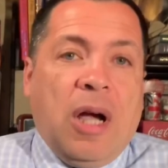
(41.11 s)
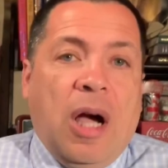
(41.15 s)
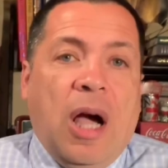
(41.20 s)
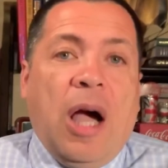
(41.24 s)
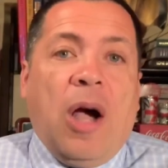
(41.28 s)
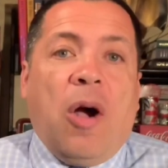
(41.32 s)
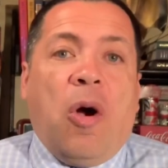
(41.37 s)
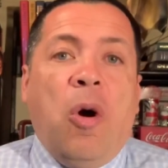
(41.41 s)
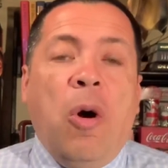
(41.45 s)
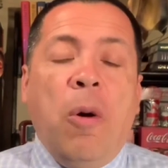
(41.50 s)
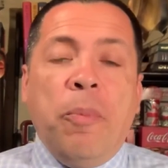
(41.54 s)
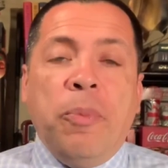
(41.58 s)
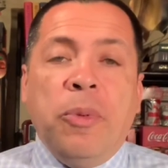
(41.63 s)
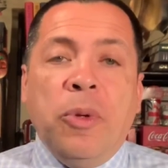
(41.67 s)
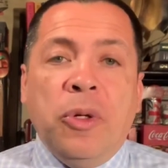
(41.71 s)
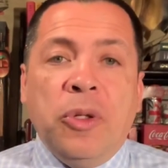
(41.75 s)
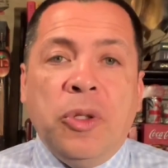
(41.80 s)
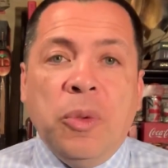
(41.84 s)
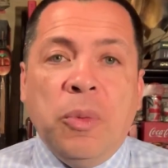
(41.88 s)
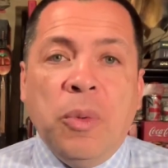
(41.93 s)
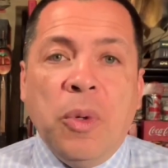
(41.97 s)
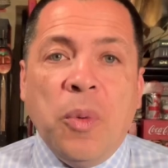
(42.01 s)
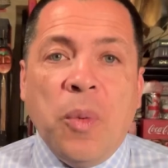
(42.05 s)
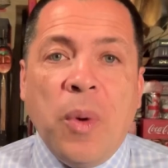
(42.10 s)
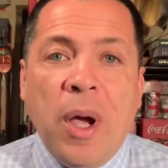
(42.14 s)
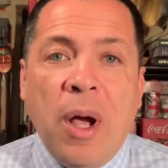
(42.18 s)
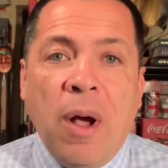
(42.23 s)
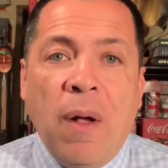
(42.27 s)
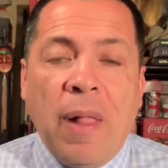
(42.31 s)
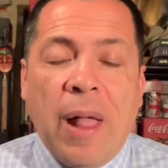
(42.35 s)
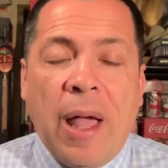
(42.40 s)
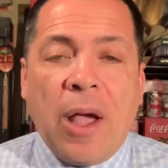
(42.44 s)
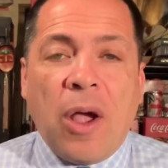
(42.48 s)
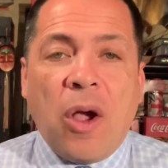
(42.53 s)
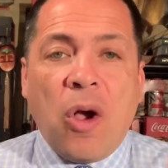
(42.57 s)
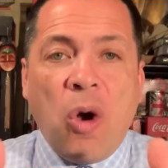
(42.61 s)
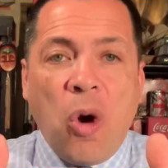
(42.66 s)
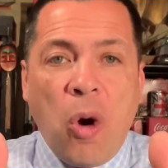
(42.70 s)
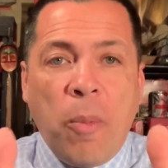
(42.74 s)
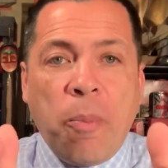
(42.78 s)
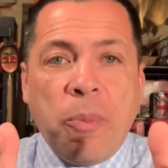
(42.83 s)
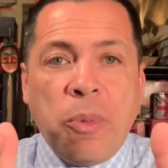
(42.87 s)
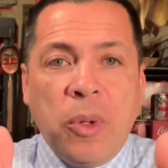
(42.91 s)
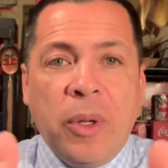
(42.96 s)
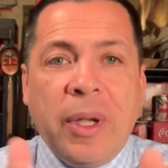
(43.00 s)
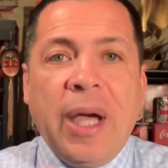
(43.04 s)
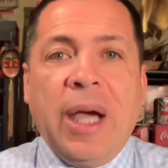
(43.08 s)
I hope you're doing well. I
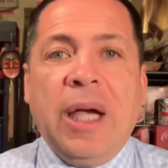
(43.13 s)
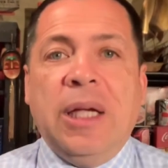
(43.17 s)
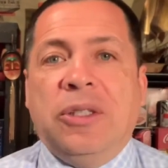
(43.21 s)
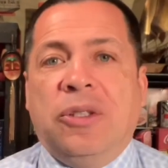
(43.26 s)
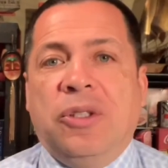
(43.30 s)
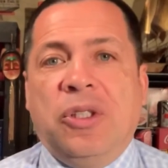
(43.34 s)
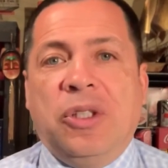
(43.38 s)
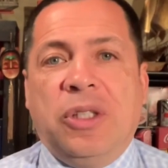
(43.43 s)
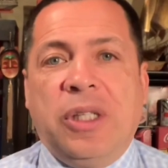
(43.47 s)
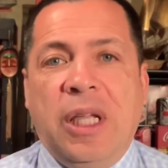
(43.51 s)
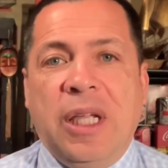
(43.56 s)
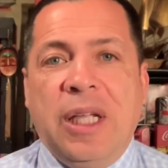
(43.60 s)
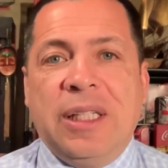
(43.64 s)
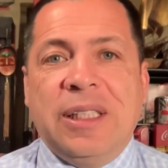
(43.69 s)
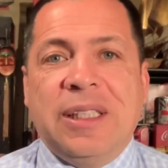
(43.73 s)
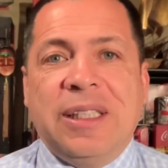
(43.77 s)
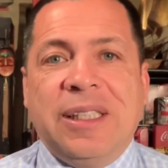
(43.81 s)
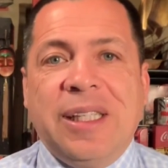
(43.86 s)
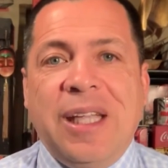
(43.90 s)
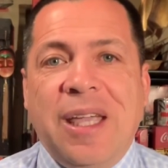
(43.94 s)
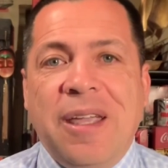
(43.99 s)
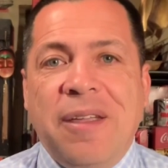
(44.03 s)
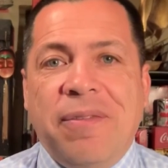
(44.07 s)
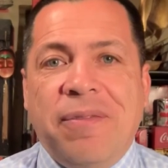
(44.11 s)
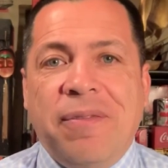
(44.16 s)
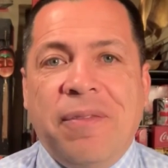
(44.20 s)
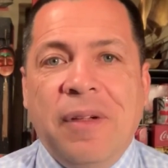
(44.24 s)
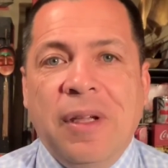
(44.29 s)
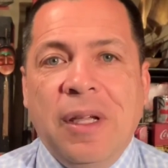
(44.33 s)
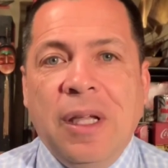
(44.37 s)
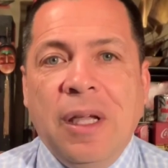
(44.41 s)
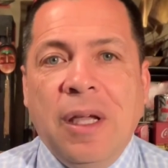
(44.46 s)
hope you guys are staying safe.